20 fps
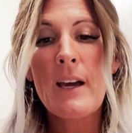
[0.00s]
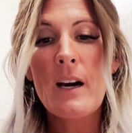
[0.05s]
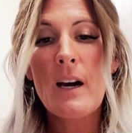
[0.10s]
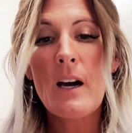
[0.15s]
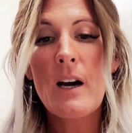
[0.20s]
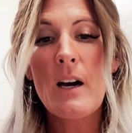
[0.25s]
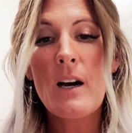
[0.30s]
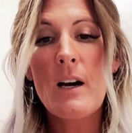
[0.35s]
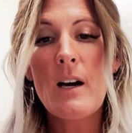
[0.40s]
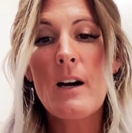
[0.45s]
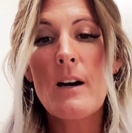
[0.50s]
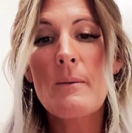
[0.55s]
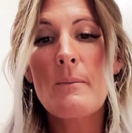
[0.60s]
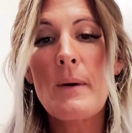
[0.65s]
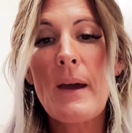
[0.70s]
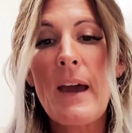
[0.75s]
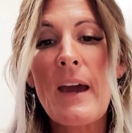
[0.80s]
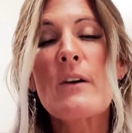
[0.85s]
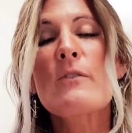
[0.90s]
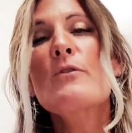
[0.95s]

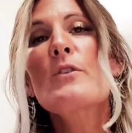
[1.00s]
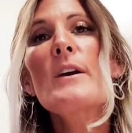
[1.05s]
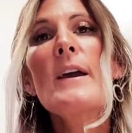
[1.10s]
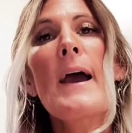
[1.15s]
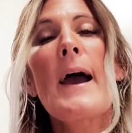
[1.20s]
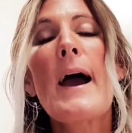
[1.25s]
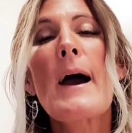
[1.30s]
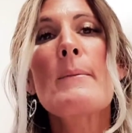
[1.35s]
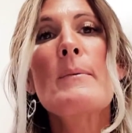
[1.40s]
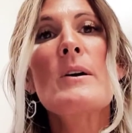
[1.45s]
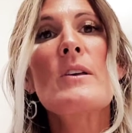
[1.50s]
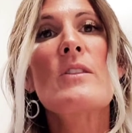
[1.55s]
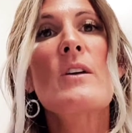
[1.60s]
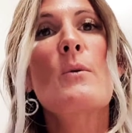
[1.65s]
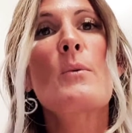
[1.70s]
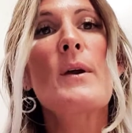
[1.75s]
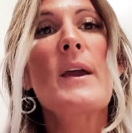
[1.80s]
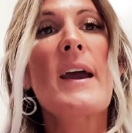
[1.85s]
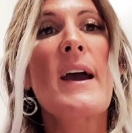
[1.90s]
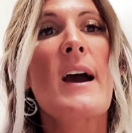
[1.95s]
Every habit that
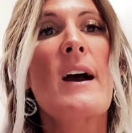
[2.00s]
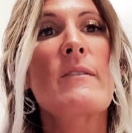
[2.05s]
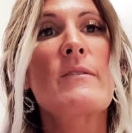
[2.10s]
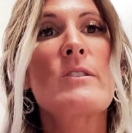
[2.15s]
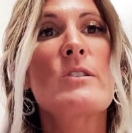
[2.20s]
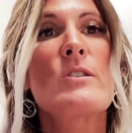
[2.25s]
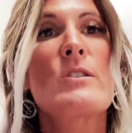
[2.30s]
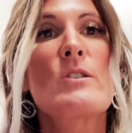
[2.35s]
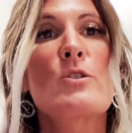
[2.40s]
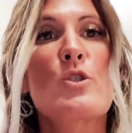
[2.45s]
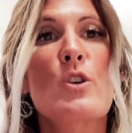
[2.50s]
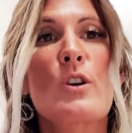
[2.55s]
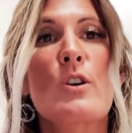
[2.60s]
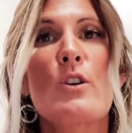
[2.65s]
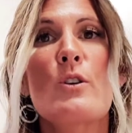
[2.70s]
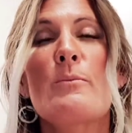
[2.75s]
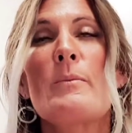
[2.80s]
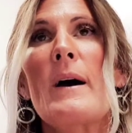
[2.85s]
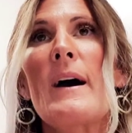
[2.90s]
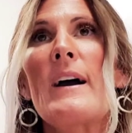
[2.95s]
we have is
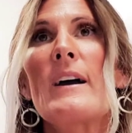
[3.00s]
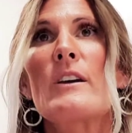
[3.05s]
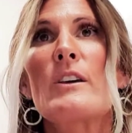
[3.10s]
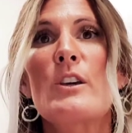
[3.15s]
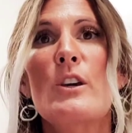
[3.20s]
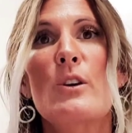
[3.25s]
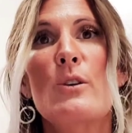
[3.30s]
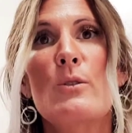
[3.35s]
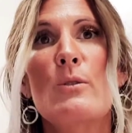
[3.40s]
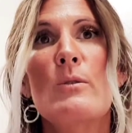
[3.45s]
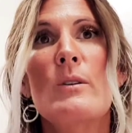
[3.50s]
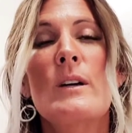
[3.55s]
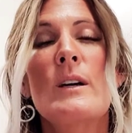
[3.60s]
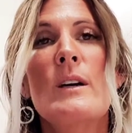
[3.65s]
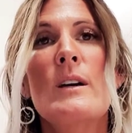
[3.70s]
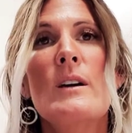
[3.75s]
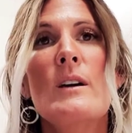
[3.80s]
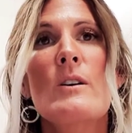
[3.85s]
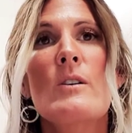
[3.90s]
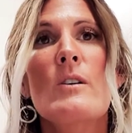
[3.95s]
triggered by a cue,
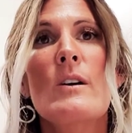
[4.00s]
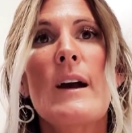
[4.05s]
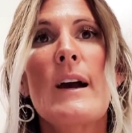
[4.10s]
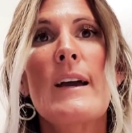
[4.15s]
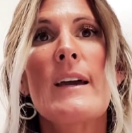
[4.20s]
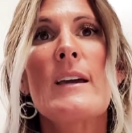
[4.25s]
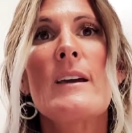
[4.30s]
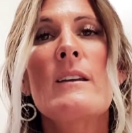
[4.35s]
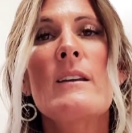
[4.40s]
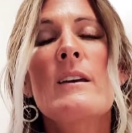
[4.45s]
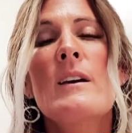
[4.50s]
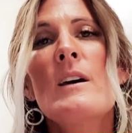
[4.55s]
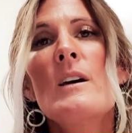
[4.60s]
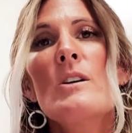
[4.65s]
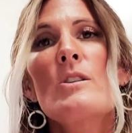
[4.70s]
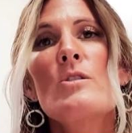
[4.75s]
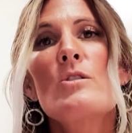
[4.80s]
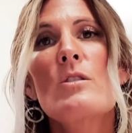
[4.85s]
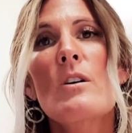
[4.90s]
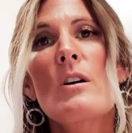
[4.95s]
right?
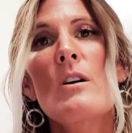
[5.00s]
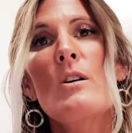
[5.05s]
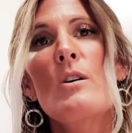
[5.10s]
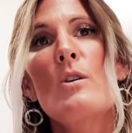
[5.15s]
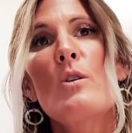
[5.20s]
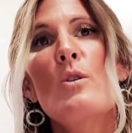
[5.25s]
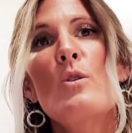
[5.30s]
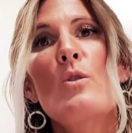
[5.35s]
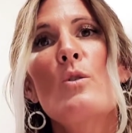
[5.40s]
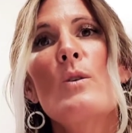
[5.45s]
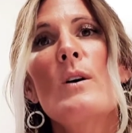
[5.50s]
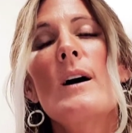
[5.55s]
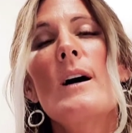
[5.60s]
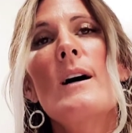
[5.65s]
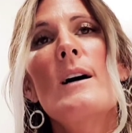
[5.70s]
So,